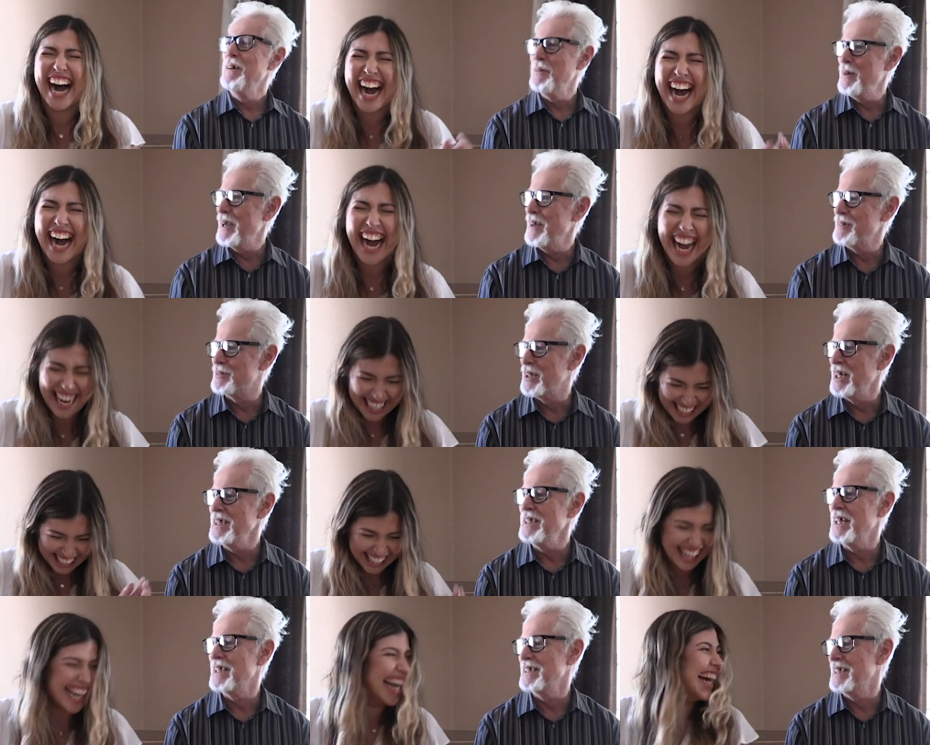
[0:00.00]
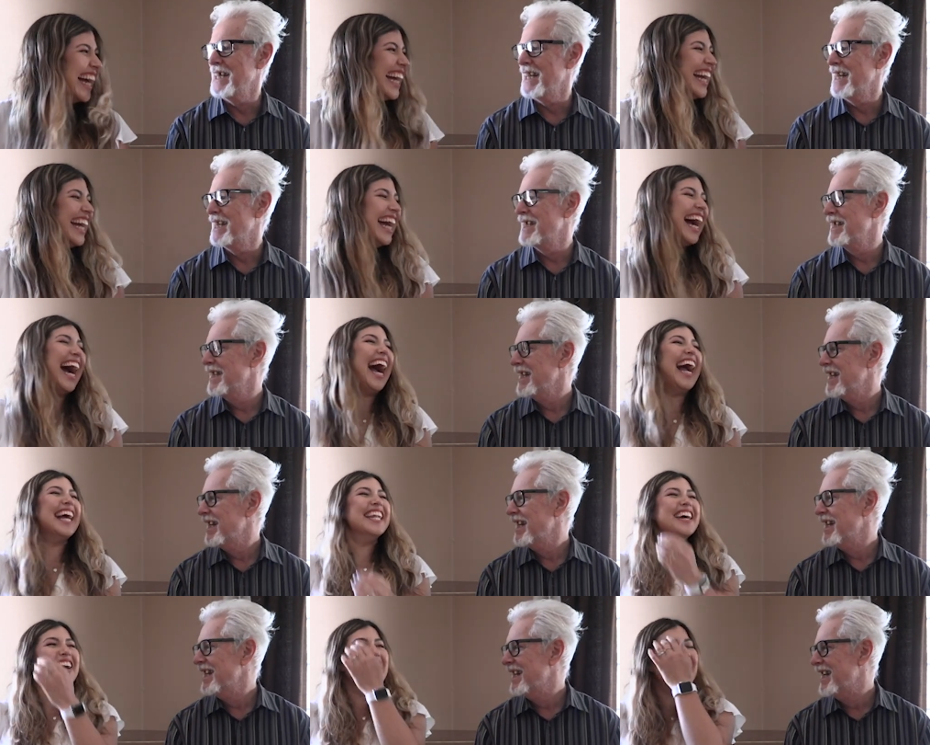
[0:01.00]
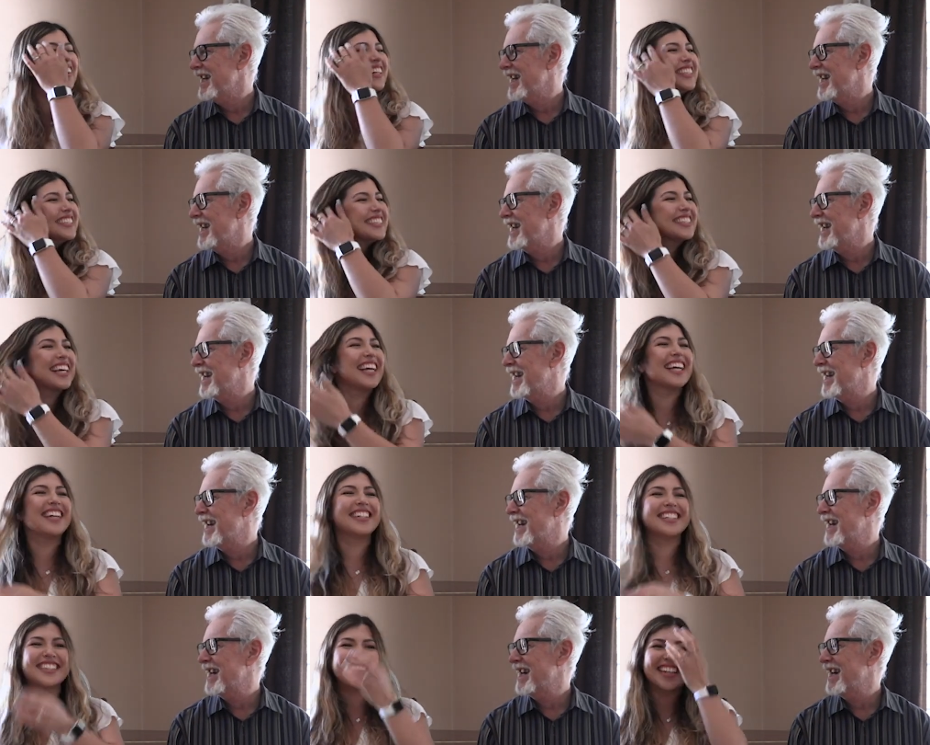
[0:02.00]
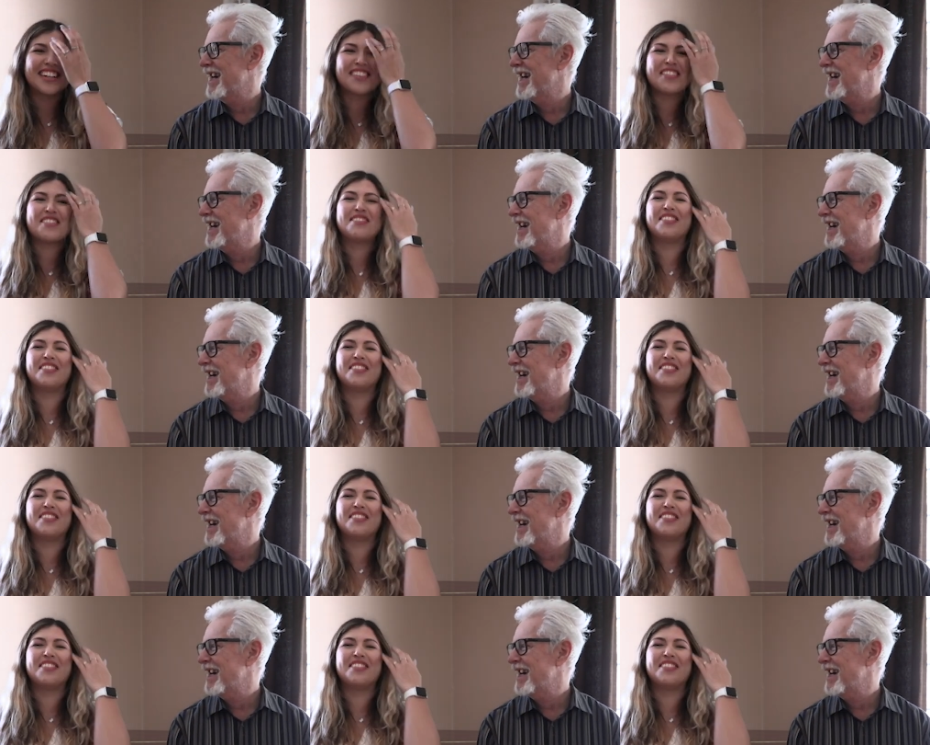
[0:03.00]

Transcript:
Speaker 1: we haven't done that yet. I know. It's just like you're just like